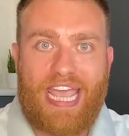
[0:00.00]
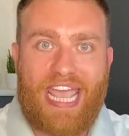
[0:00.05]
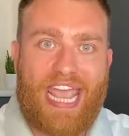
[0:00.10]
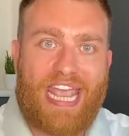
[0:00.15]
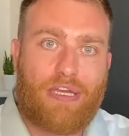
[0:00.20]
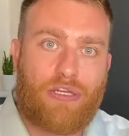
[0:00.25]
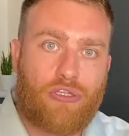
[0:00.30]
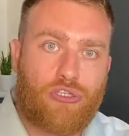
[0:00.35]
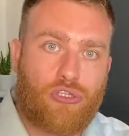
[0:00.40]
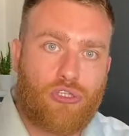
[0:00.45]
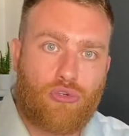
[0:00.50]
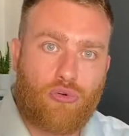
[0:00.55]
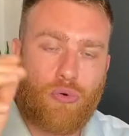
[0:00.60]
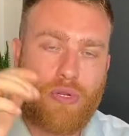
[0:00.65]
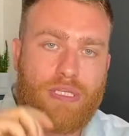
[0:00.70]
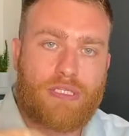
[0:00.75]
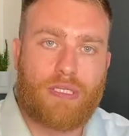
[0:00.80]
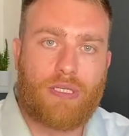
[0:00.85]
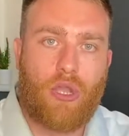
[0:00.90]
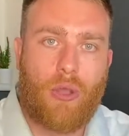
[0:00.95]
It
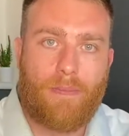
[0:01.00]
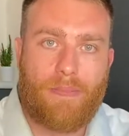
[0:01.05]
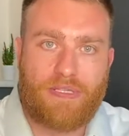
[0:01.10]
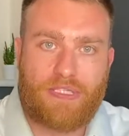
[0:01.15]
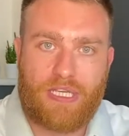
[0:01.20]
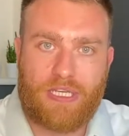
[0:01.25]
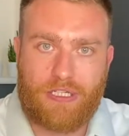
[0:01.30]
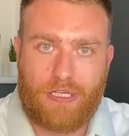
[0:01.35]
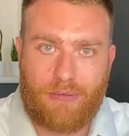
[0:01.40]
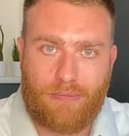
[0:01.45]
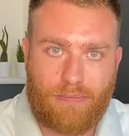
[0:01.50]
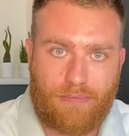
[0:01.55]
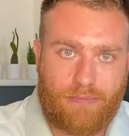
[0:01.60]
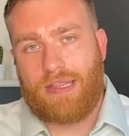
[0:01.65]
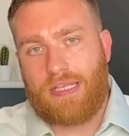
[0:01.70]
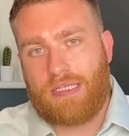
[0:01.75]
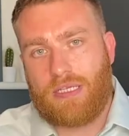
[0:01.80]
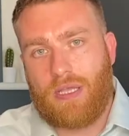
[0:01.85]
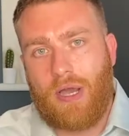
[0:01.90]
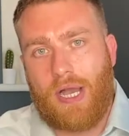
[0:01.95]
destroys the competition.
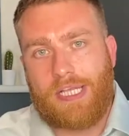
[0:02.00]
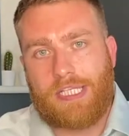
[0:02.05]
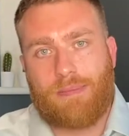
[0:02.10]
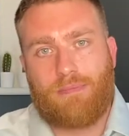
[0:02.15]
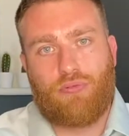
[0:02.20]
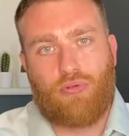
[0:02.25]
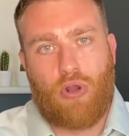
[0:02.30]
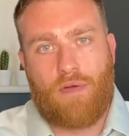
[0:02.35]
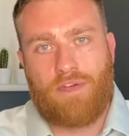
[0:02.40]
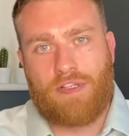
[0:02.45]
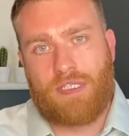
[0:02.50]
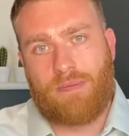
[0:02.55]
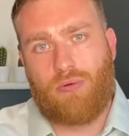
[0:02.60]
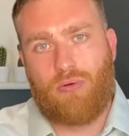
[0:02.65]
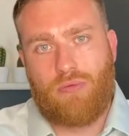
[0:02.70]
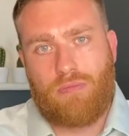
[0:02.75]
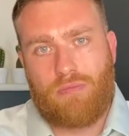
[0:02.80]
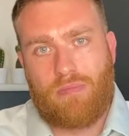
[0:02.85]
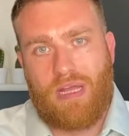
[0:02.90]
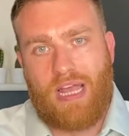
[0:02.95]
These guys are
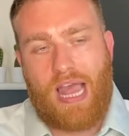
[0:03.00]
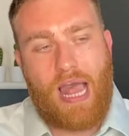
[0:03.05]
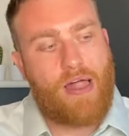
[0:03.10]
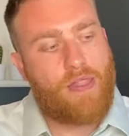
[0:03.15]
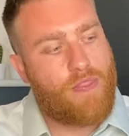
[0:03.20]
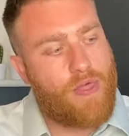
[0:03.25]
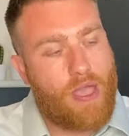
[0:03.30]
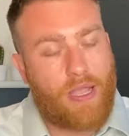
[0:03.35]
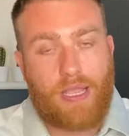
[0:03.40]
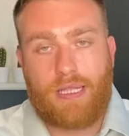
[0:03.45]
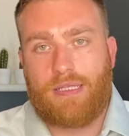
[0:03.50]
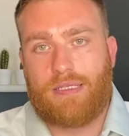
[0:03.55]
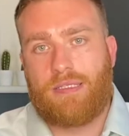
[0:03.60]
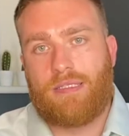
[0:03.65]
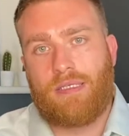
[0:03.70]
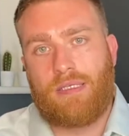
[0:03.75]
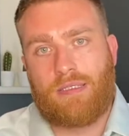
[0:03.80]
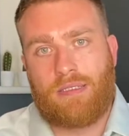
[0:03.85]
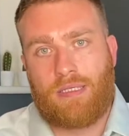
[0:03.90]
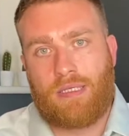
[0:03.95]
profitable, they're
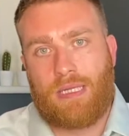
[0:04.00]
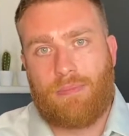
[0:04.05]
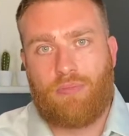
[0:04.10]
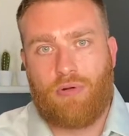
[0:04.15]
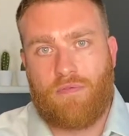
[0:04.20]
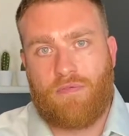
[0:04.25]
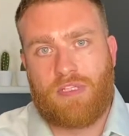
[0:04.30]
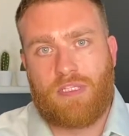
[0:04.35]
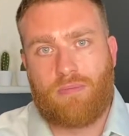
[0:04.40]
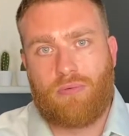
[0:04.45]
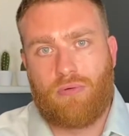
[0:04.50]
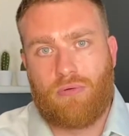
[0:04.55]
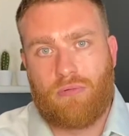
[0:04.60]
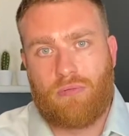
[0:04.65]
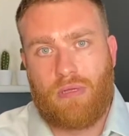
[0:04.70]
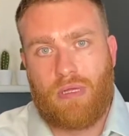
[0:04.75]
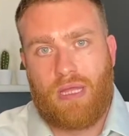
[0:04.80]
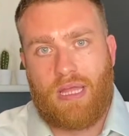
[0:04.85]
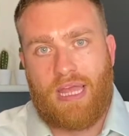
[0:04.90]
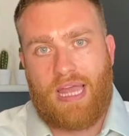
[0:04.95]
consistently profitable,
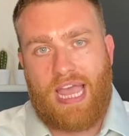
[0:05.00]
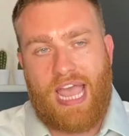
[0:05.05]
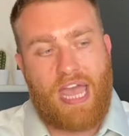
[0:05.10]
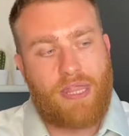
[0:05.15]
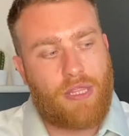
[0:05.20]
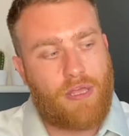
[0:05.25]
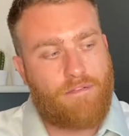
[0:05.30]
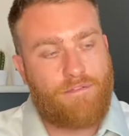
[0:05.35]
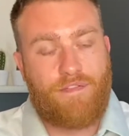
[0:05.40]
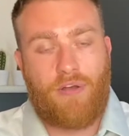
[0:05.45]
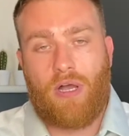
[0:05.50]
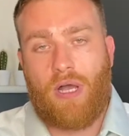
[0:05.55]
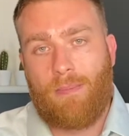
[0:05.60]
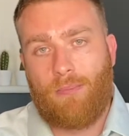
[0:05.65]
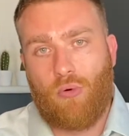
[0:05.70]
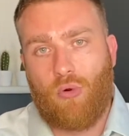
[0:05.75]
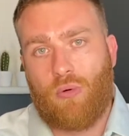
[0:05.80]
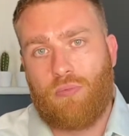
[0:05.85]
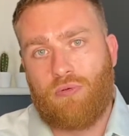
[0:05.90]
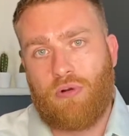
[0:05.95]
and they're far
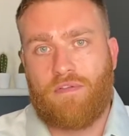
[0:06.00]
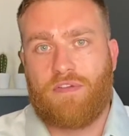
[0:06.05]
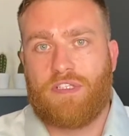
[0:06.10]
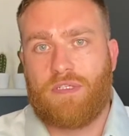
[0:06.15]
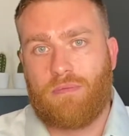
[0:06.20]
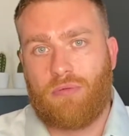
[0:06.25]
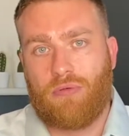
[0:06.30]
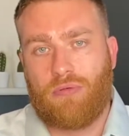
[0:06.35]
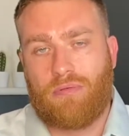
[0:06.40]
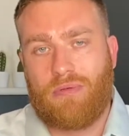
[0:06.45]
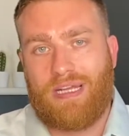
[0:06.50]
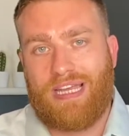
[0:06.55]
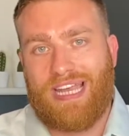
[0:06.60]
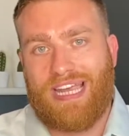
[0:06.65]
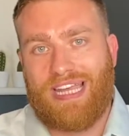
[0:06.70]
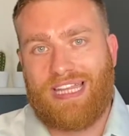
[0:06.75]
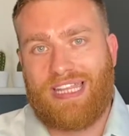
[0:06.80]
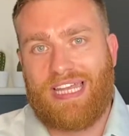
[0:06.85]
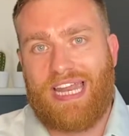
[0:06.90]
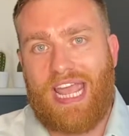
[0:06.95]
more profitable
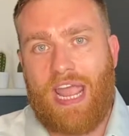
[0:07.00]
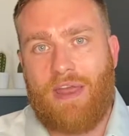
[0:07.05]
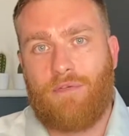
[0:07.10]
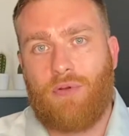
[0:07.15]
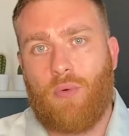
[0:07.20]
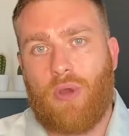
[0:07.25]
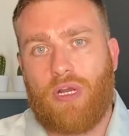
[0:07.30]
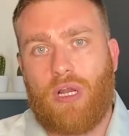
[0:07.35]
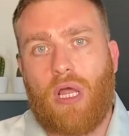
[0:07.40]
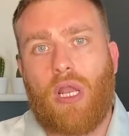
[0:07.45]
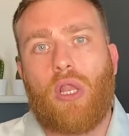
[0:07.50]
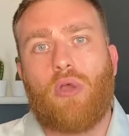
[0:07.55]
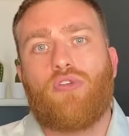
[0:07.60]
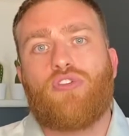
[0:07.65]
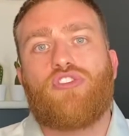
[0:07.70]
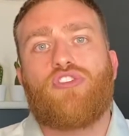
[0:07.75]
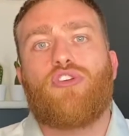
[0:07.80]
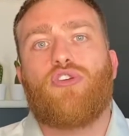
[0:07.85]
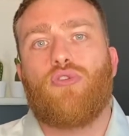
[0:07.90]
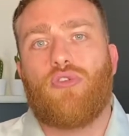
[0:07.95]
than everyone
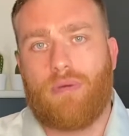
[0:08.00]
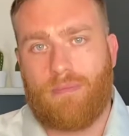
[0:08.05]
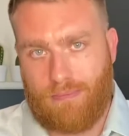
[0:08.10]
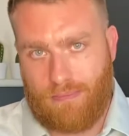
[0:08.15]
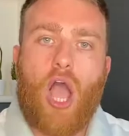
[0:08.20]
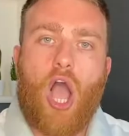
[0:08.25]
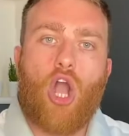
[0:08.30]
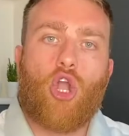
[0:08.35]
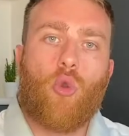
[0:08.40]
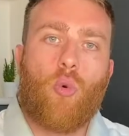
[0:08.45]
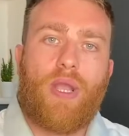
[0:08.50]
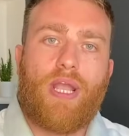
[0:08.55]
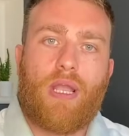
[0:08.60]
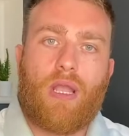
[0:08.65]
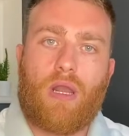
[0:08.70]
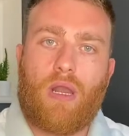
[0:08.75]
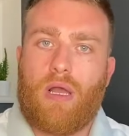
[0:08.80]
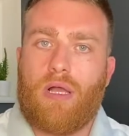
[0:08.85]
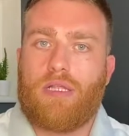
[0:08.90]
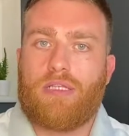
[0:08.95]
close to them. A quick
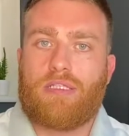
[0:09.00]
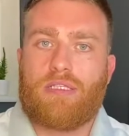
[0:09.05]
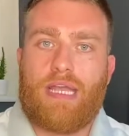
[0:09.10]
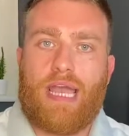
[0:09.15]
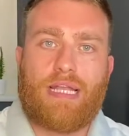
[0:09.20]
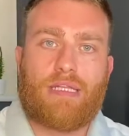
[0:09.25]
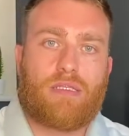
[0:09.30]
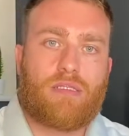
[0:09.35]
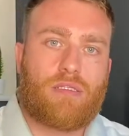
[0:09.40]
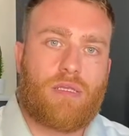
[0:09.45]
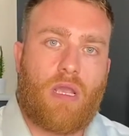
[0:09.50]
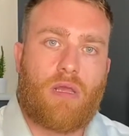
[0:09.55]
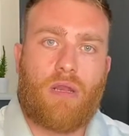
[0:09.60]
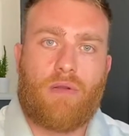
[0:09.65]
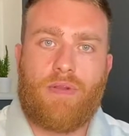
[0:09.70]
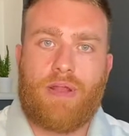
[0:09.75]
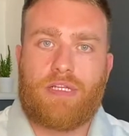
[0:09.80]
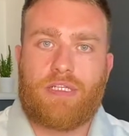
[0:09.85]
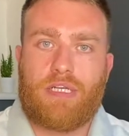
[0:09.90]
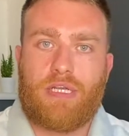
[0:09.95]
glance at
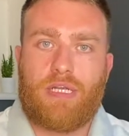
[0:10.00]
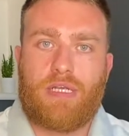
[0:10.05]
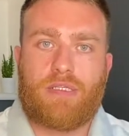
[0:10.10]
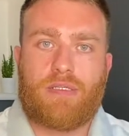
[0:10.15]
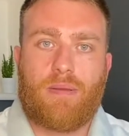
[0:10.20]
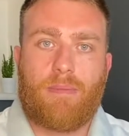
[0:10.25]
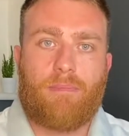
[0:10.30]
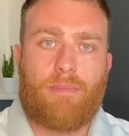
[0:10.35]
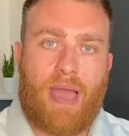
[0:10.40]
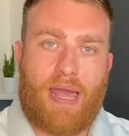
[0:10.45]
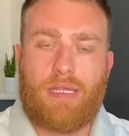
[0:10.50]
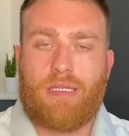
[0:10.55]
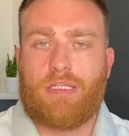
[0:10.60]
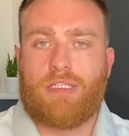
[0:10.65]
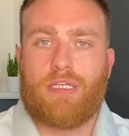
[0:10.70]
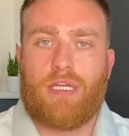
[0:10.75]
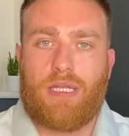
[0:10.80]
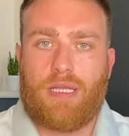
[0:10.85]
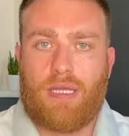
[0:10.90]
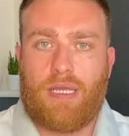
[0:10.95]
SolarEdge's balance
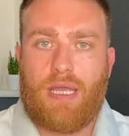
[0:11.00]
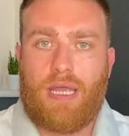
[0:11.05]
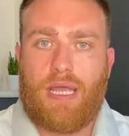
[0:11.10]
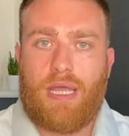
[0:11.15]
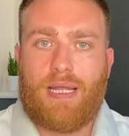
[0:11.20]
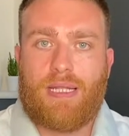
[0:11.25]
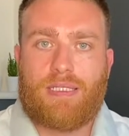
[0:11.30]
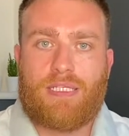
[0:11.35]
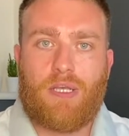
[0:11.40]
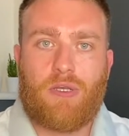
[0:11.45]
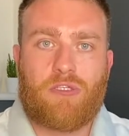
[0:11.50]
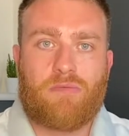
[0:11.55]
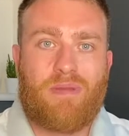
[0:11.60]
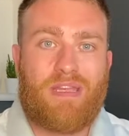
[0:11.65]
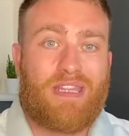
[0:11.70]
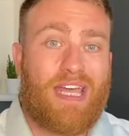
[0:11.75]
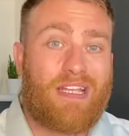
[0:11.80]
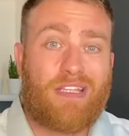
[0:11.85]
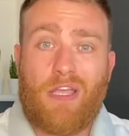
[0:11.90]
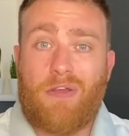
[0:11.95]
sheet tells
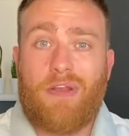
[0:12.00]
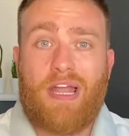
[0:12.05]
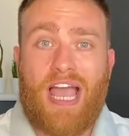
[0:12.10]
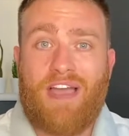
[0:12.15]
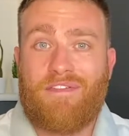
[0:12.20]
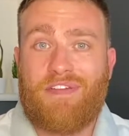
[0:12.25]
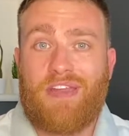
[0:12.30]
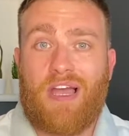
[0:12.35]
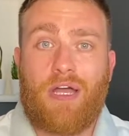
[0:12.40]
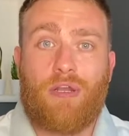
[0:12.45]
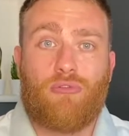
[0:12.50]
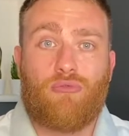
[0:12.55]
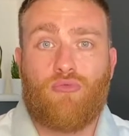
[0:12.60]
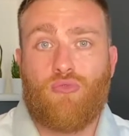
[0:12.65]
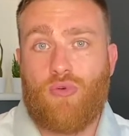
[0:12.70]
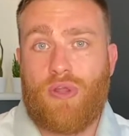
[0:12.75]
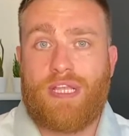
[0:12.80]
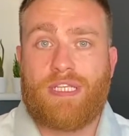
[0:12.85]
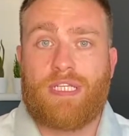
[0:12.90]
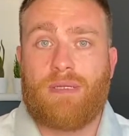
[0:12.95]
me they don't have an
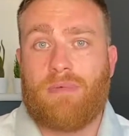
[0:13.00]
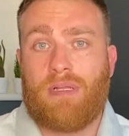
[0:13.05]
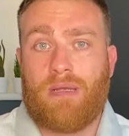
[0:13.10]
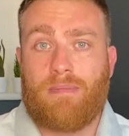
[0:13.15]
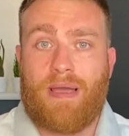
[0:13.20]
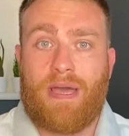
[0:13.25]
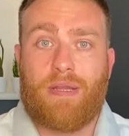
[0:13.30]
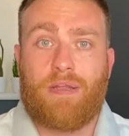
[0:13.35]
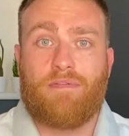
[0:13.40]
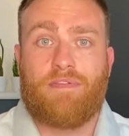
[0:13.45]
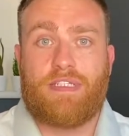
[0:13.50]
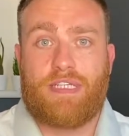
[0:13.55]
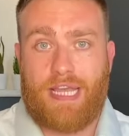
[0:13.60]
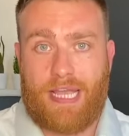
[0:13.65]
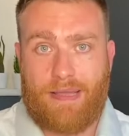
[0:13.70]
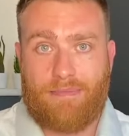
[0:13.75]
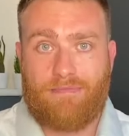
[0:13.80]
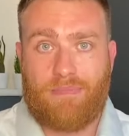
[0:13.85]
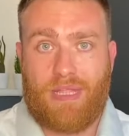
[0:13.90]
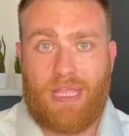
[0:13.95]
unreasonable amount of
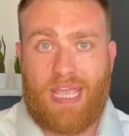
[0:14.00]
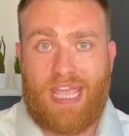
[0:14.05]
debt.